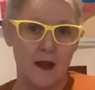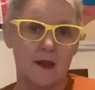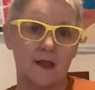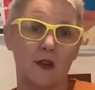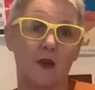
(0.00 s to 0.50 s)

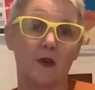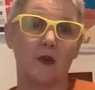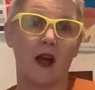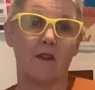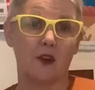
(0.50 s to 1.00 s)
So you'll
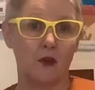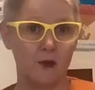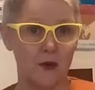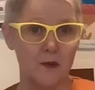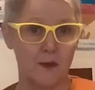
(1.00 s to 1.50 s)
have a
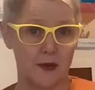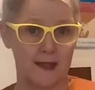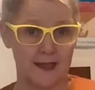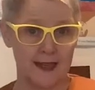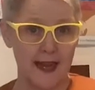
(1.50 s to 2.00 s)
group
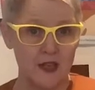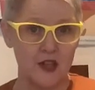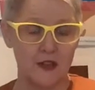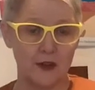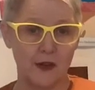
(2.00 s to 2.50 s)
presentation
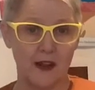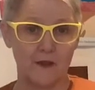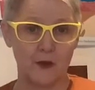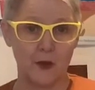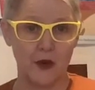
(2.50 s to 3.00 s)
that you'll have
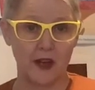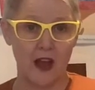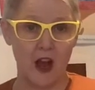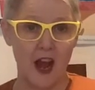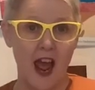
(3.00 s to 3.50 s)
to work
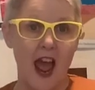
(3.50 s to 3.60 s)
on.